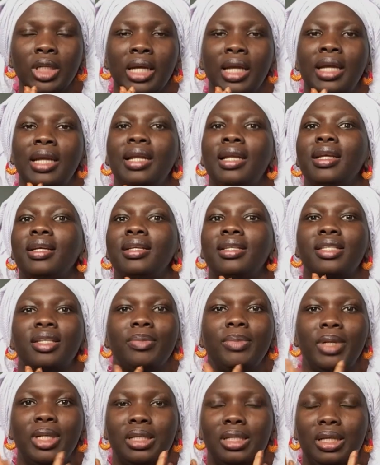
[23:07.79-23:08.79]
Healing is
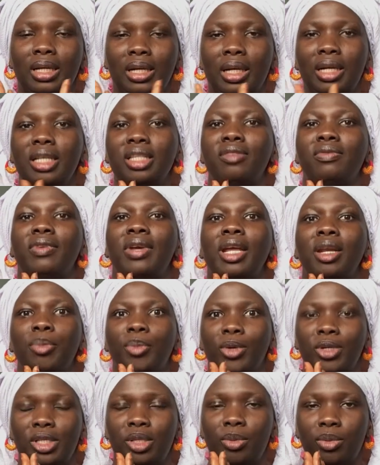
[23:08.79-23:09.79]
amazing and it's very
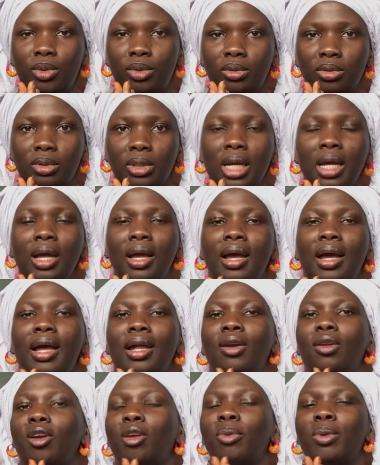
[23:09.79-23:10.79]
possible. And a
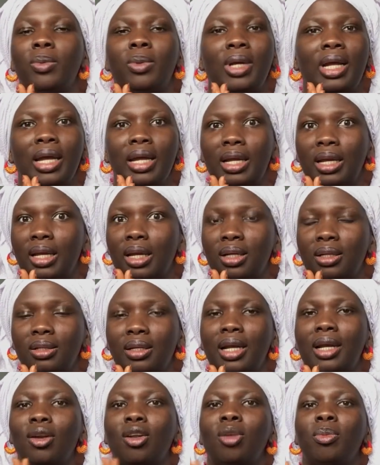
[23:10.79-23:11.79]
lot of people are healing.
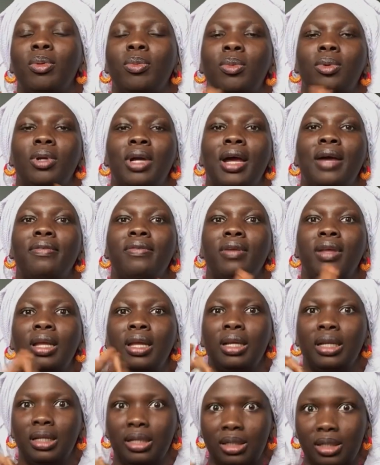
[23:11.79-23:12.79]
And a lot of people have
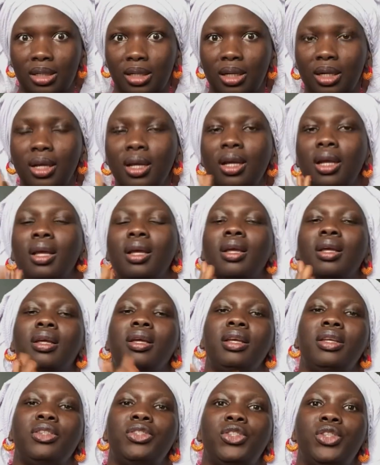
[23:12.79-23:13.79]
healed.
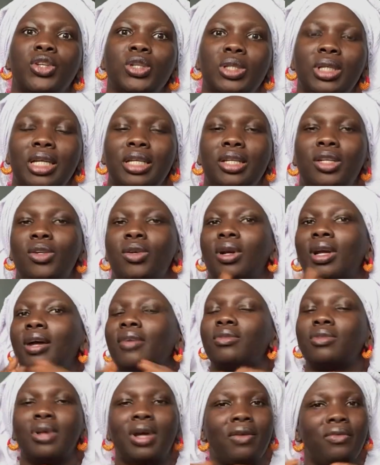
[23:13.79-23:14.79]
It's just that you don't have
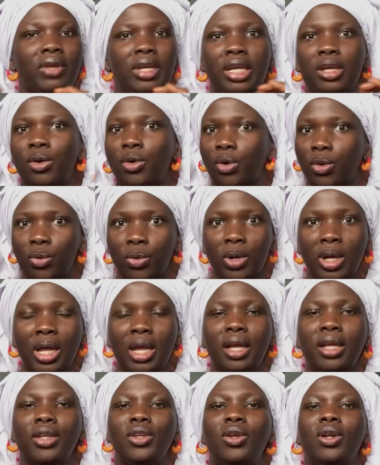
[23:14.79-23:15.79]
to have ego.
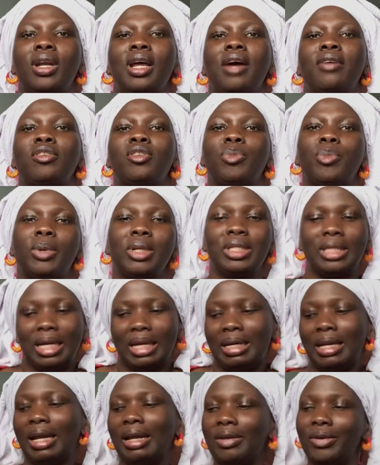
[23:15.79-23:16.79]
You don't have to pretend
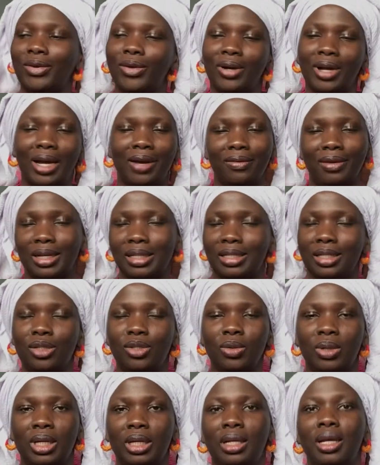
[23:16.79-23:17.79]
like you don't have nothing to
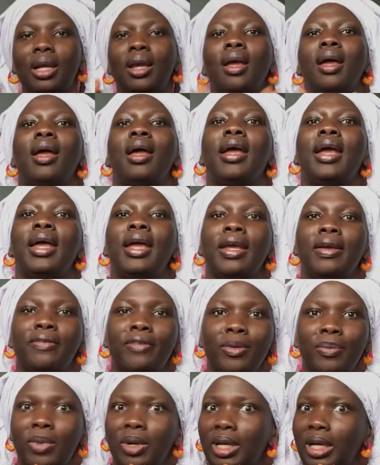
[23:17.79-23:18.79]
heal.
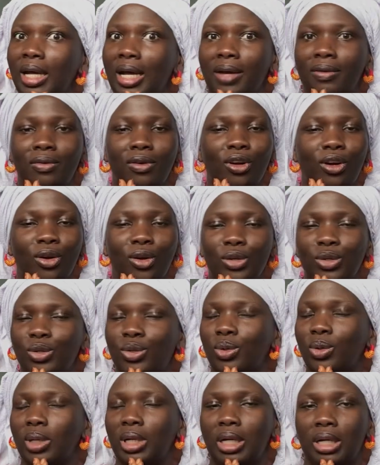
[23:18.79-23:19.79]
Everybody have a lot to
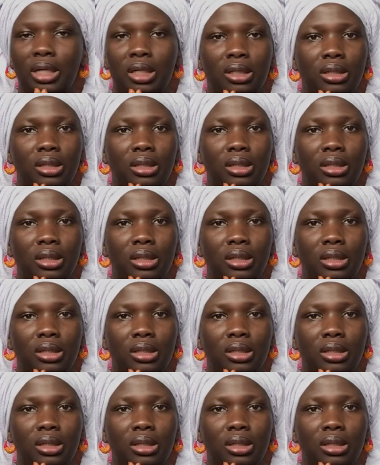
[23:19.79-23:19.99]
heal.